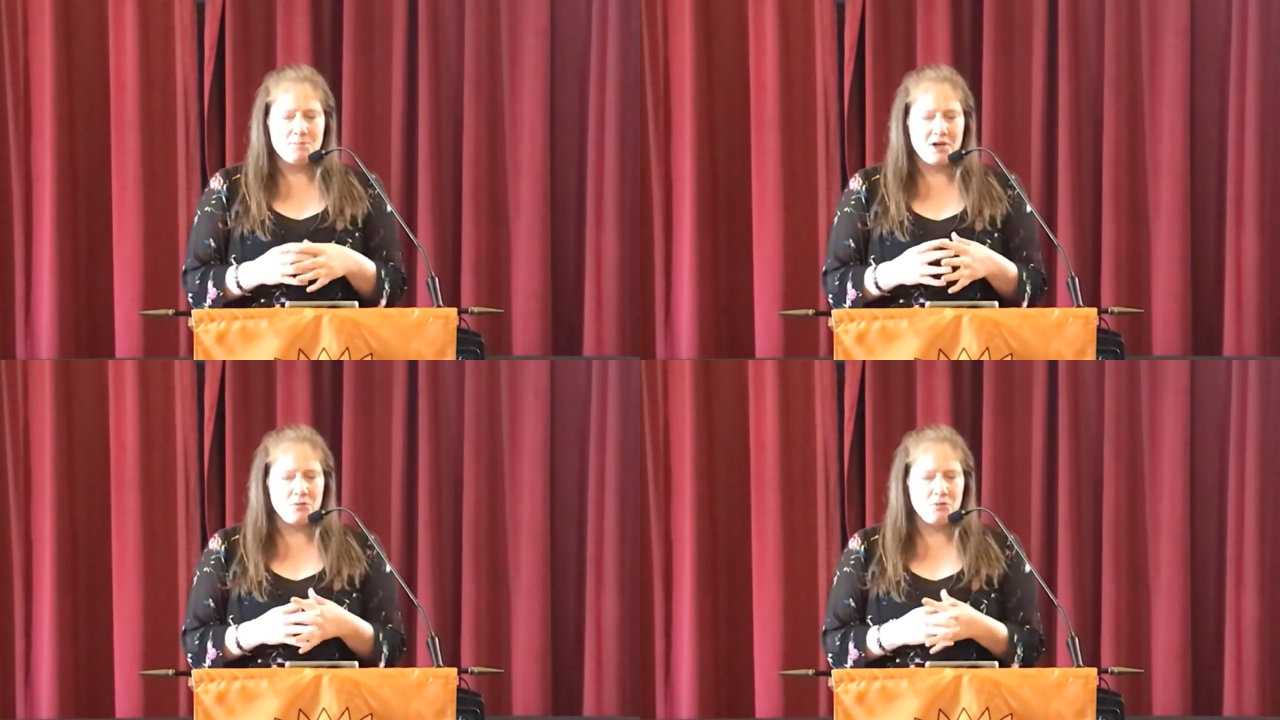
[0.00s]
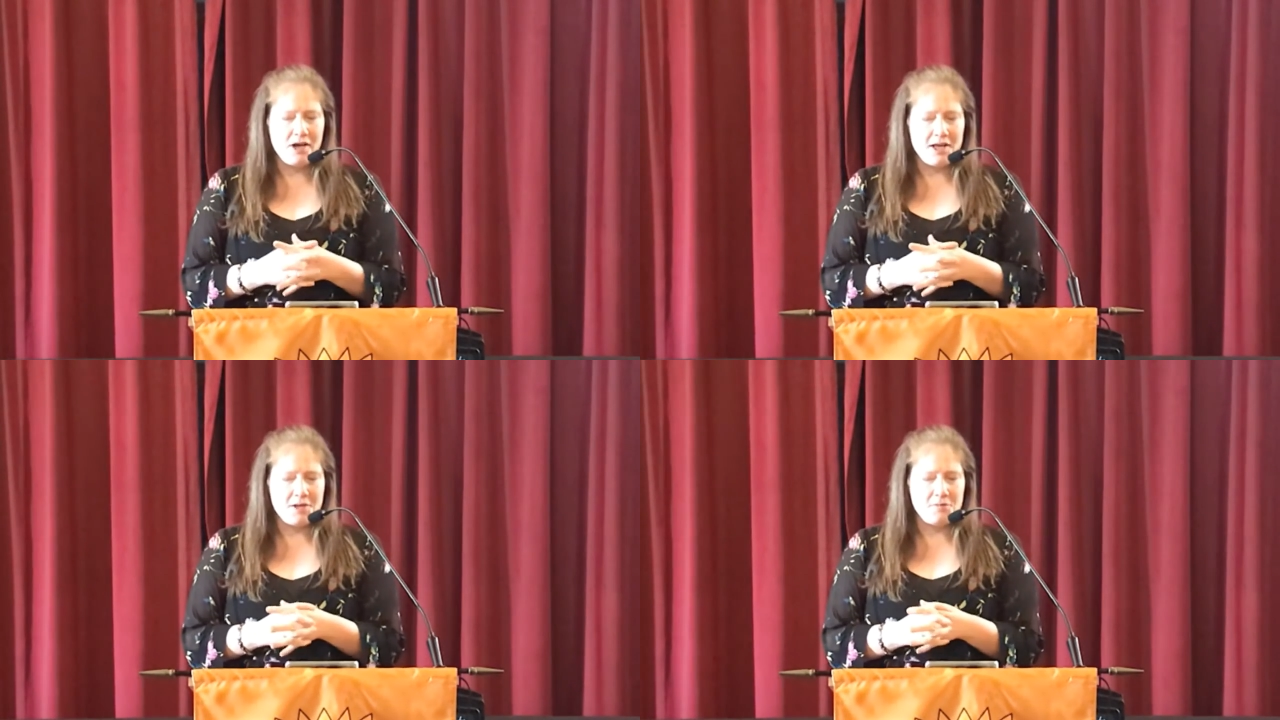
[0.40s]
But
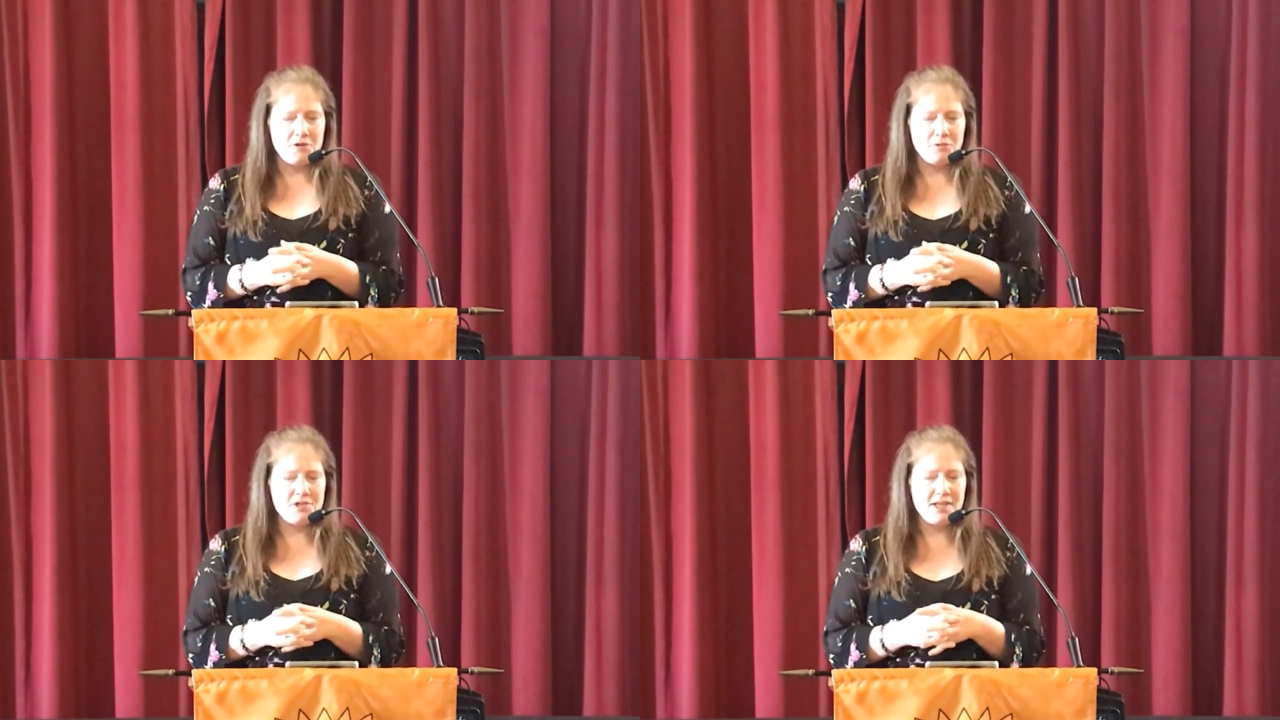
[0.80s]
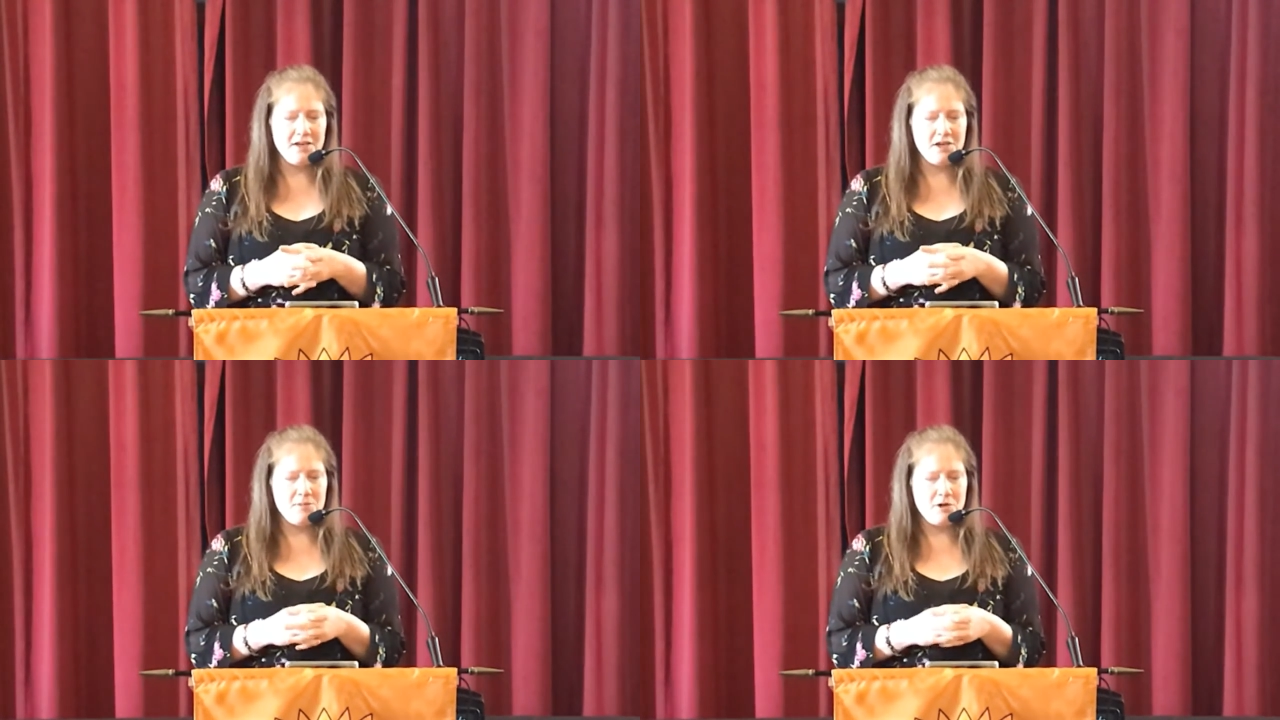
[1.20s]
the
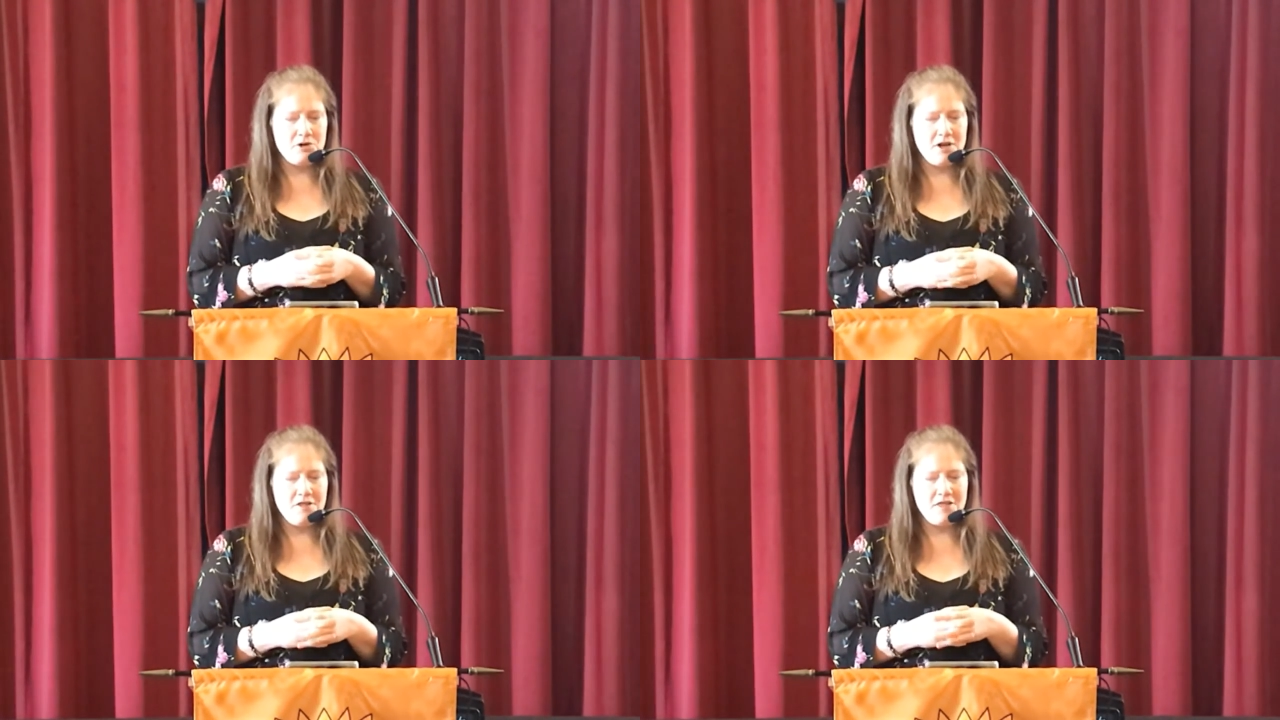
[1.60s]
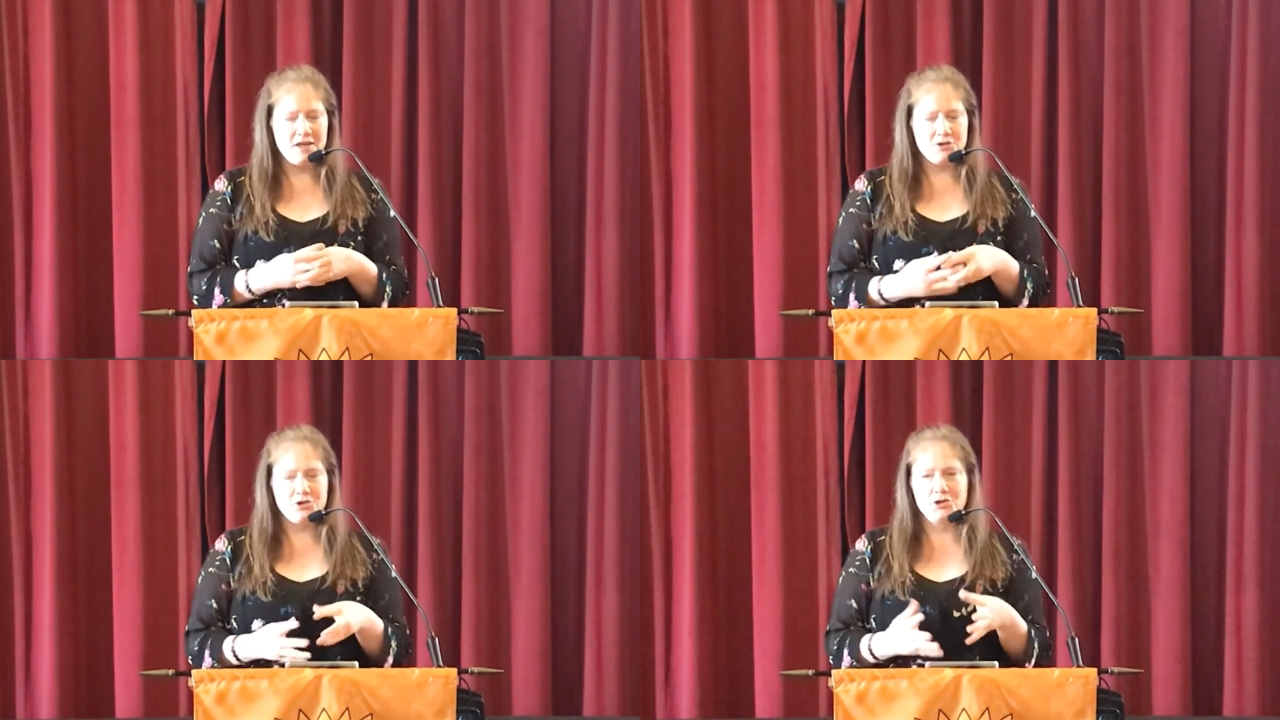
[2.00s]
Rosetta community,
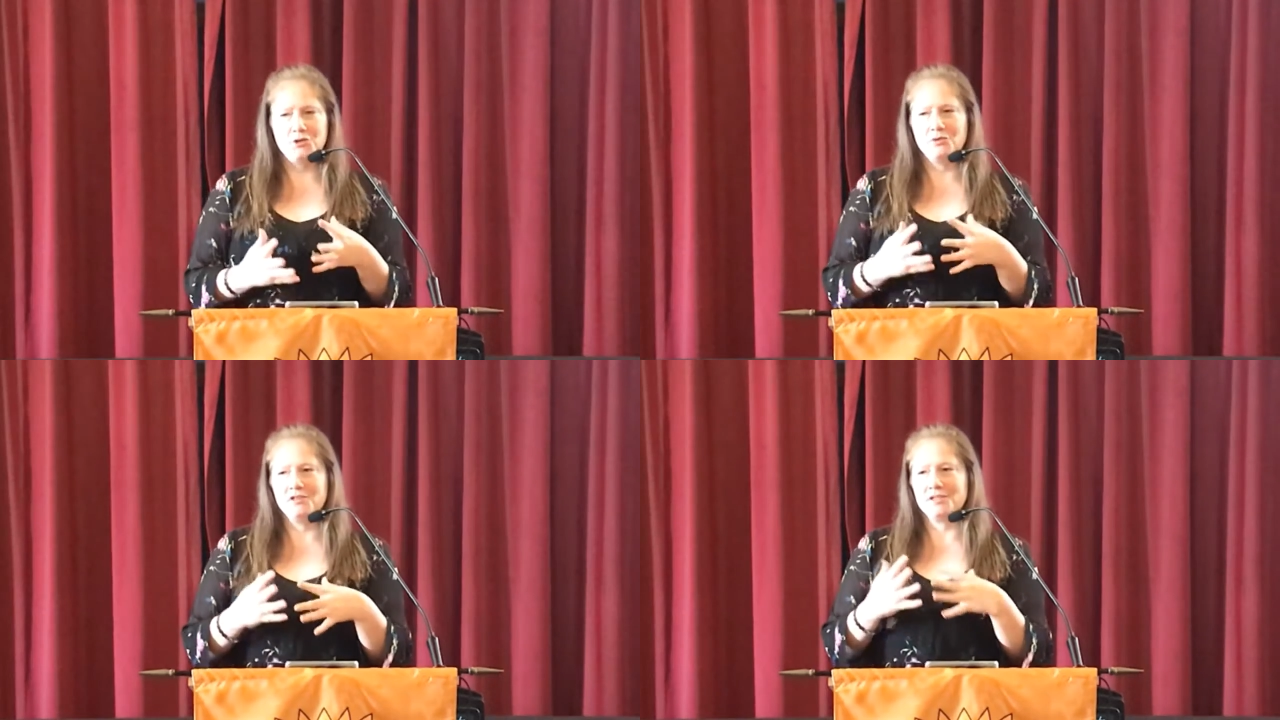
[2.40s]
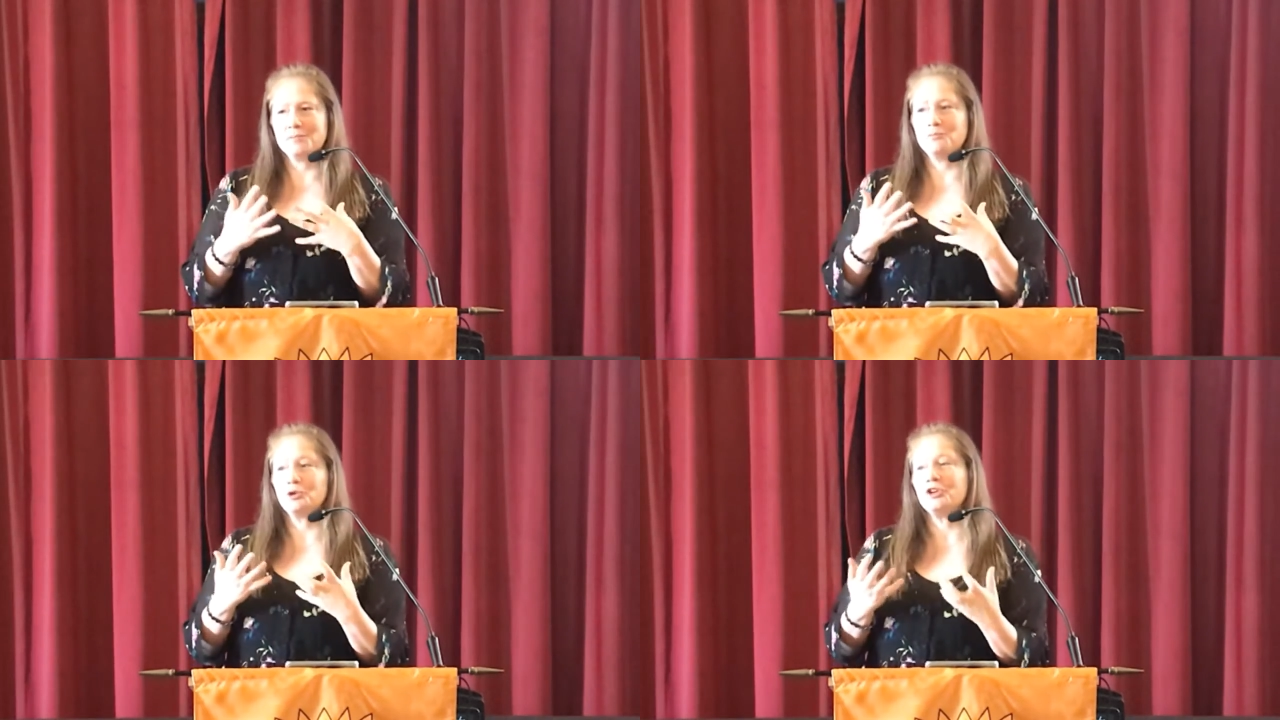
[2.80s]
thanks to
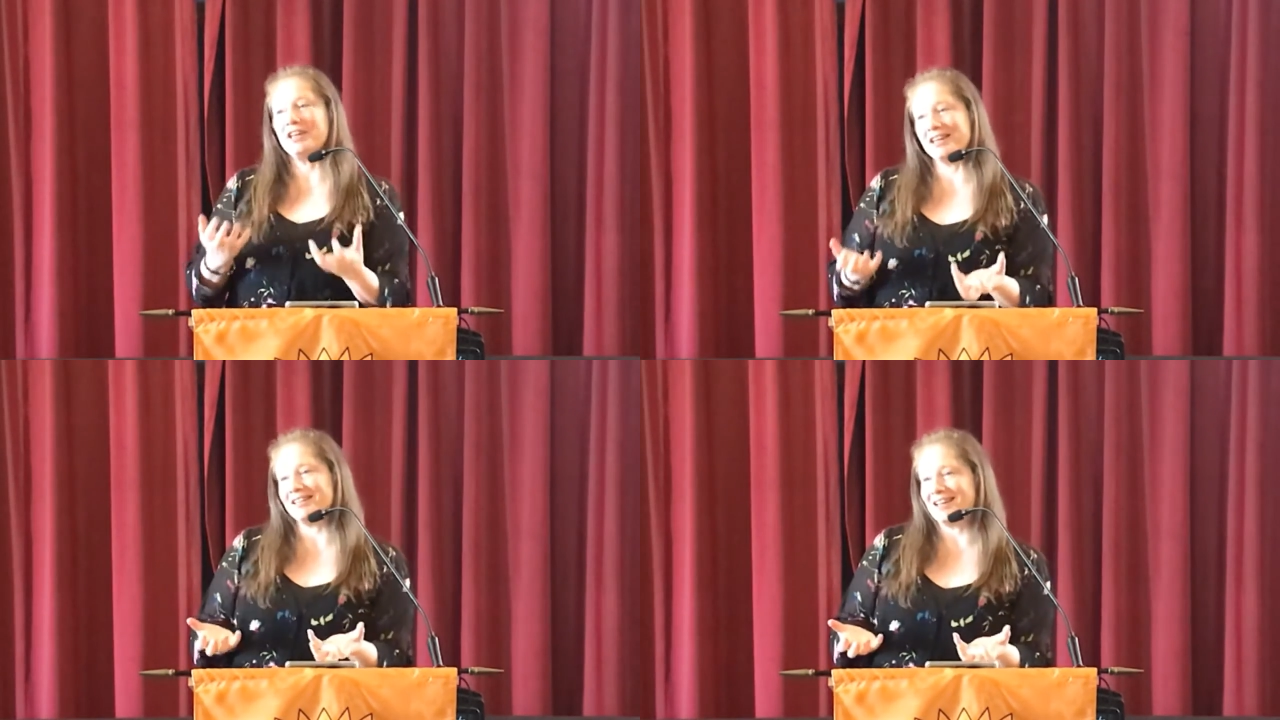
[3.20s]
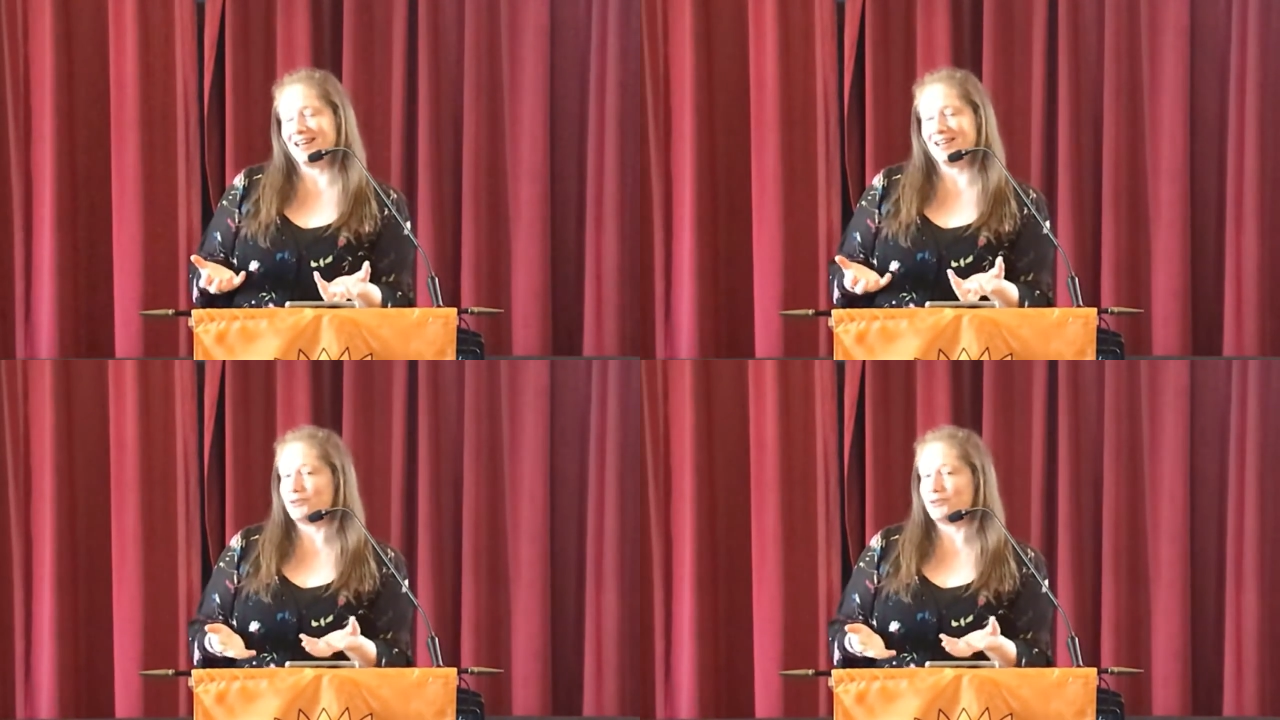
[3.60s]
this brilliant